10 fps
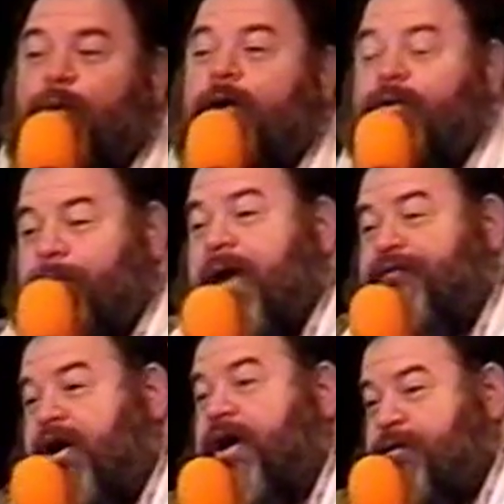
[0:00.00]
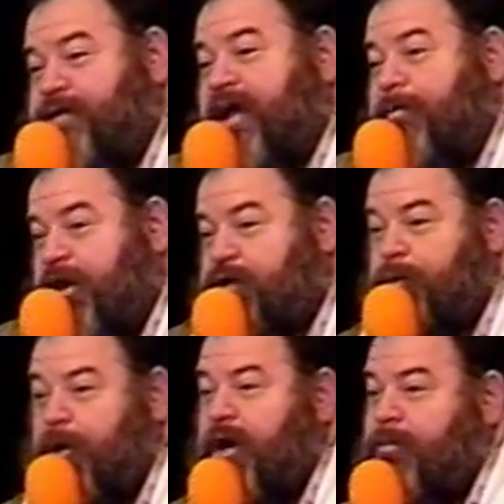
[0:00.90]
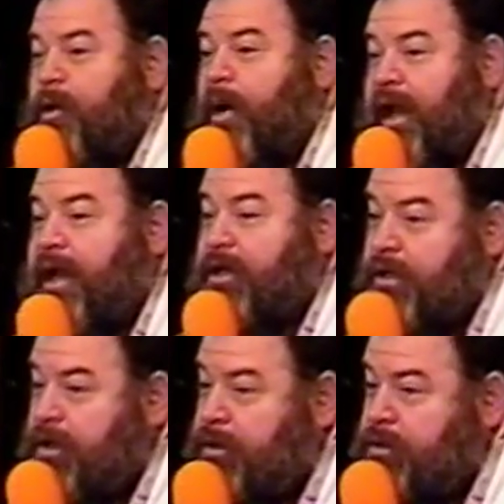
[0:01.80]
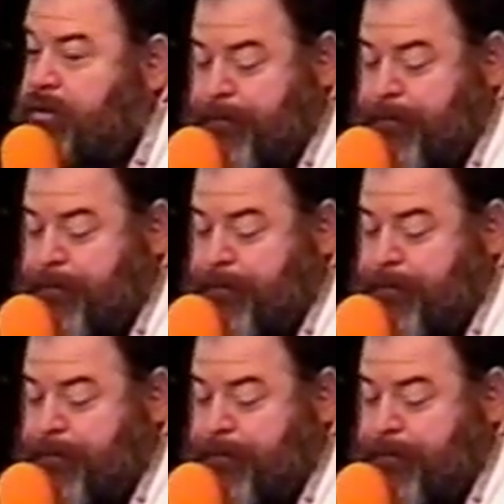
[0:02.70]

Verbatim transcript: of word with my father's name in it, so pardon me while I indulge.